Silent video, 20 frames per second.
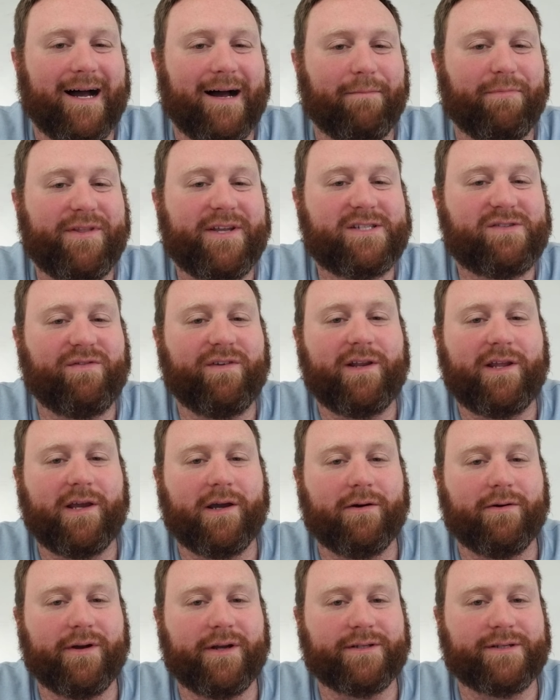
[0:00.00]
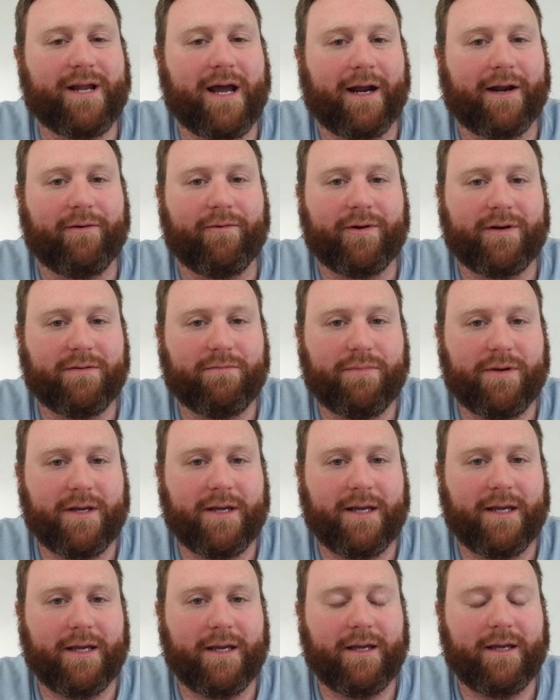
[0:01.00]
This video is not going to
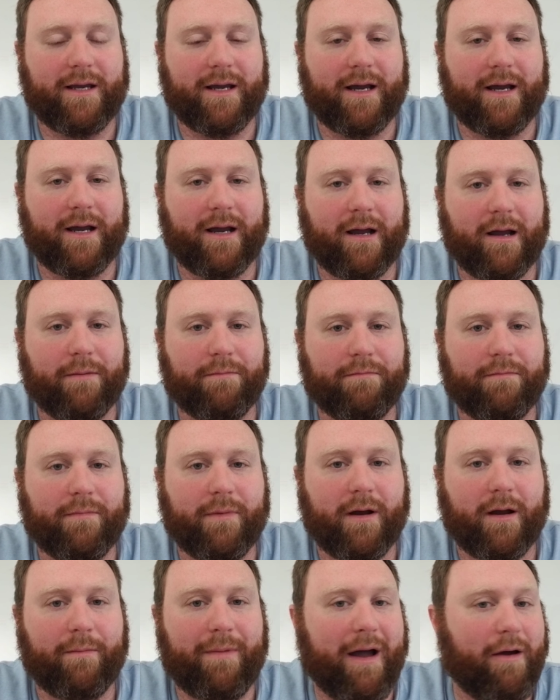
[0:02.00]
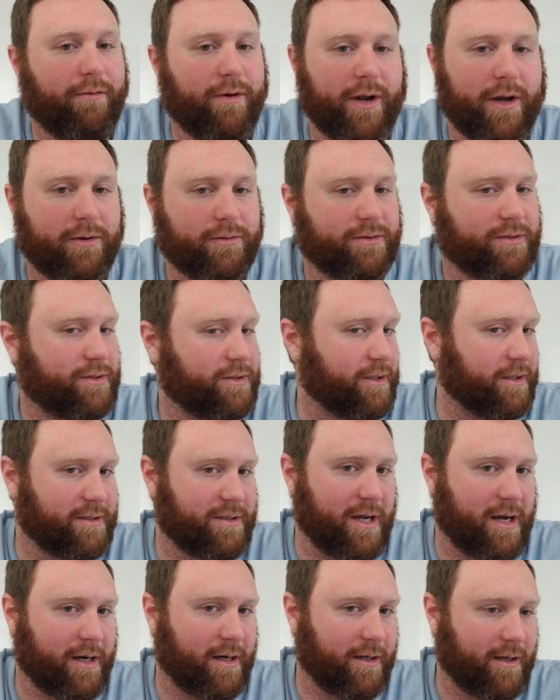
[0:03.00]
be about notes. It's
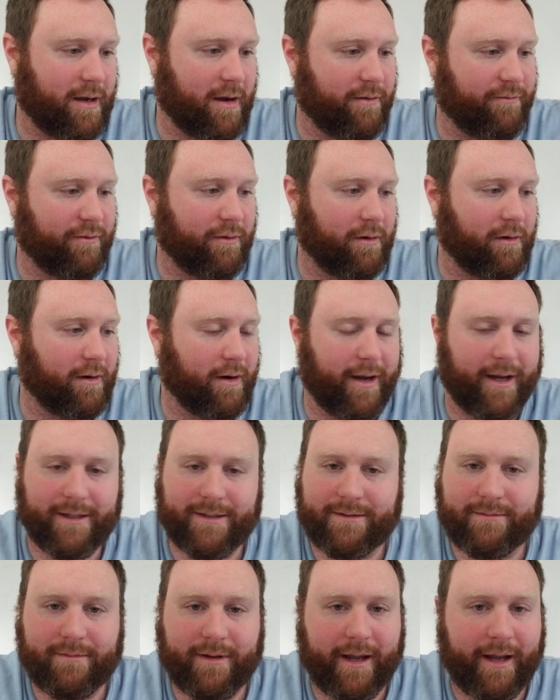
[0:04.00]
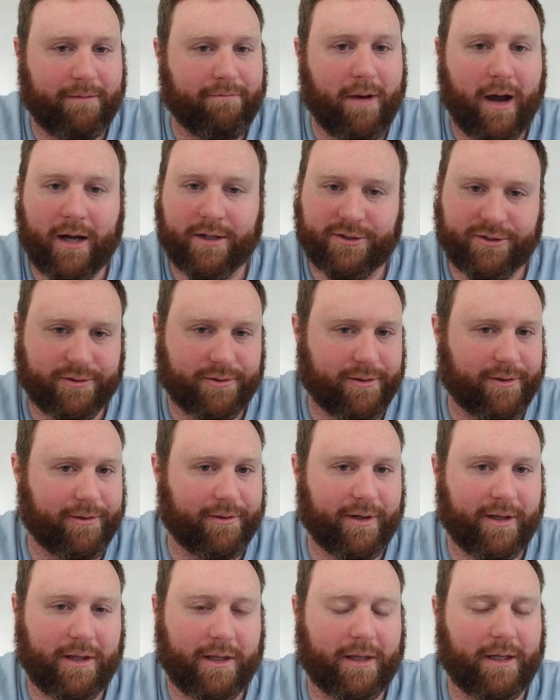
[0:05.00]
not going to cover a module or
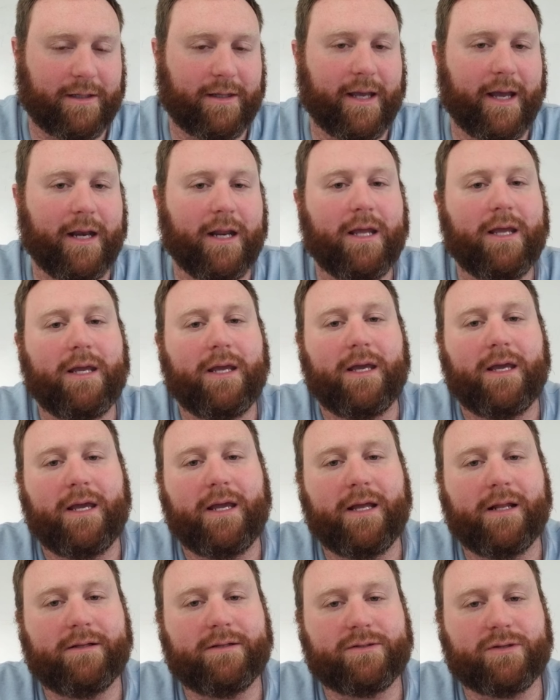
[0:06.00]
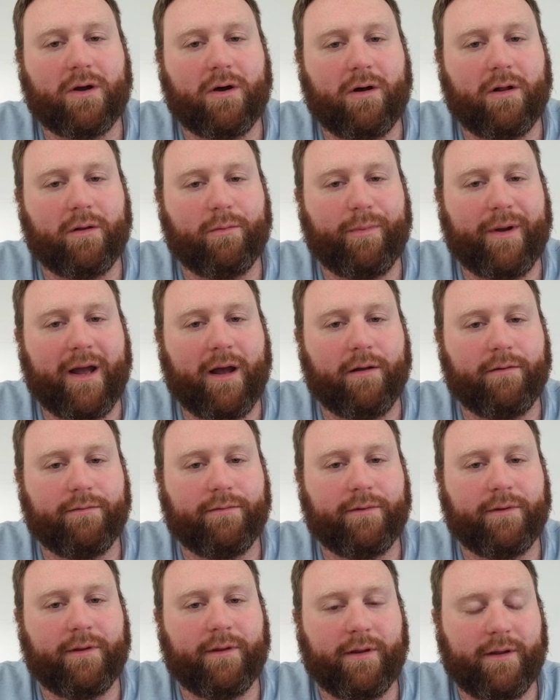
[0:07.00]
anything like that. It is all about
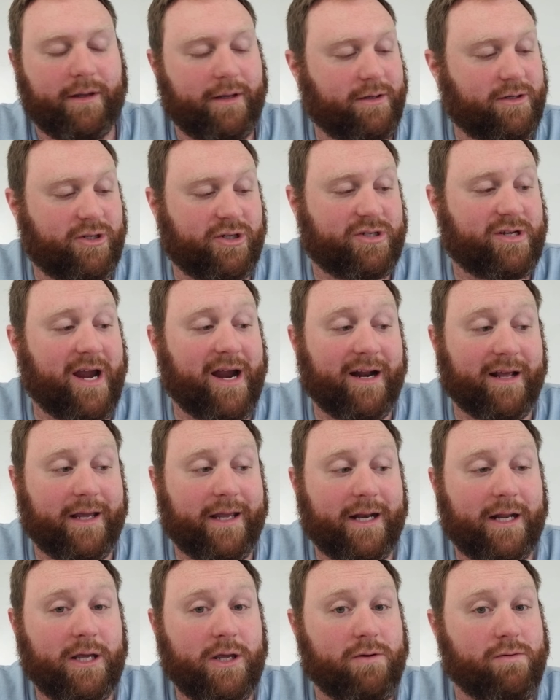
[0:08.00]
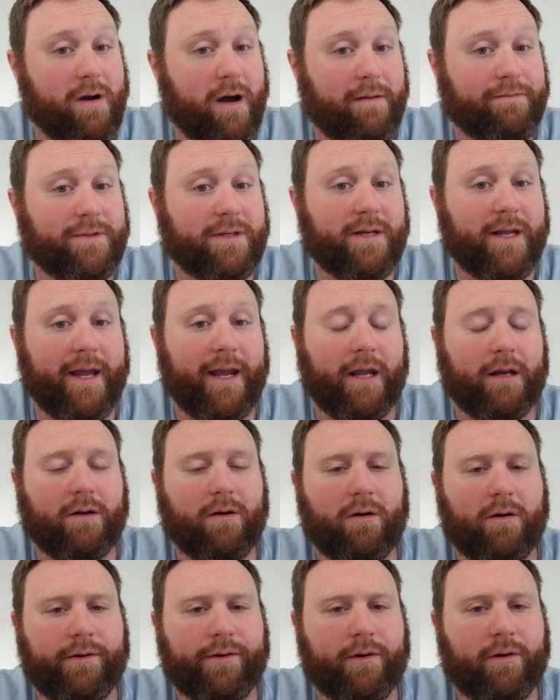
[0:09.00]
just kind of getting you up to date
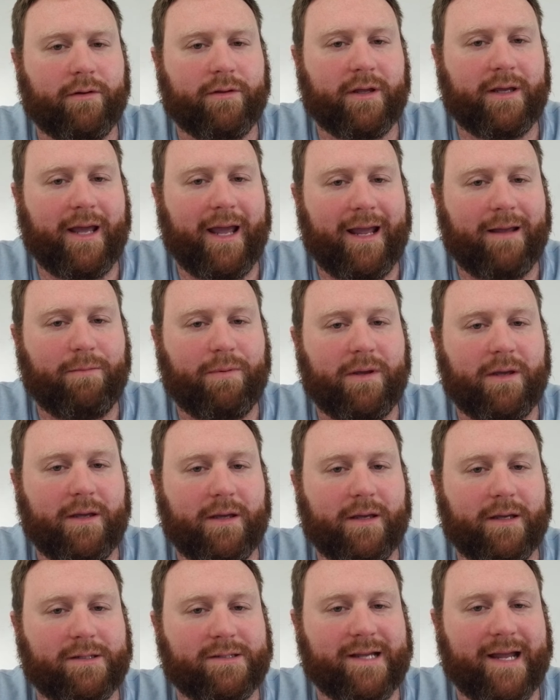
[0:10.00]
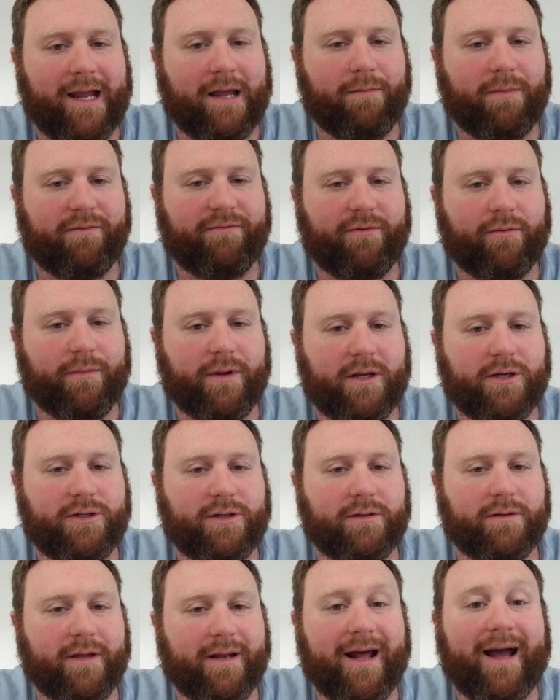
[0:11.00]
on all the AP exam
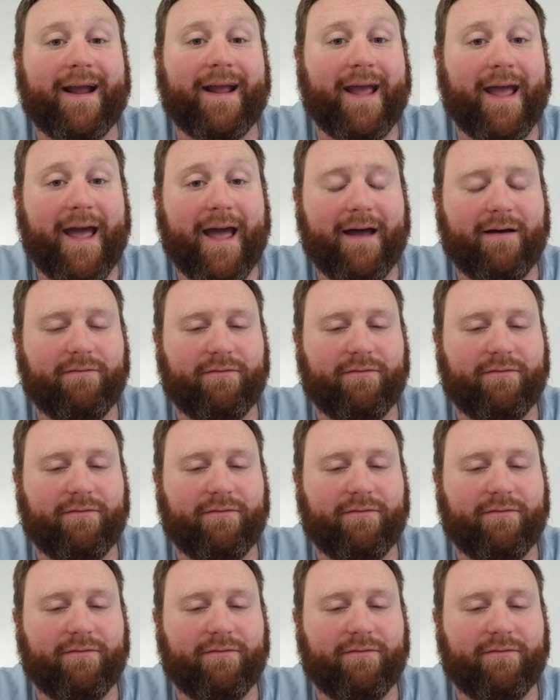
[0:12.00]
information that I have.